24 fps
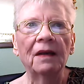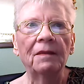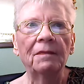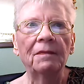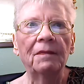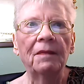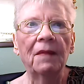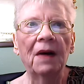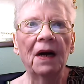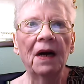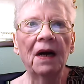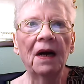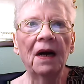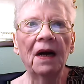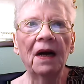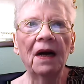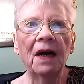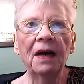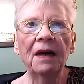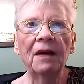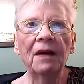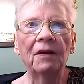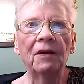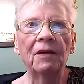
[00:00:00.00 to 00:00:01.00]

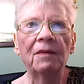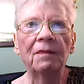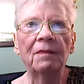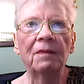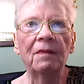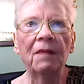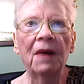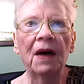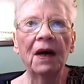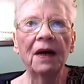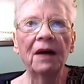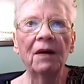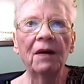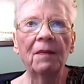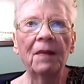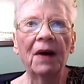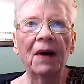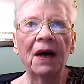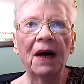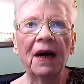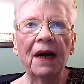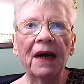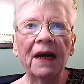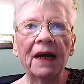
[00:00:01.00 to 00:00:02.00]
my oh my oh
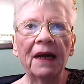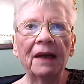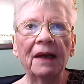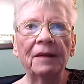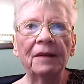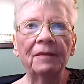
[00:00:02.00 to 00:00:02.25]
my.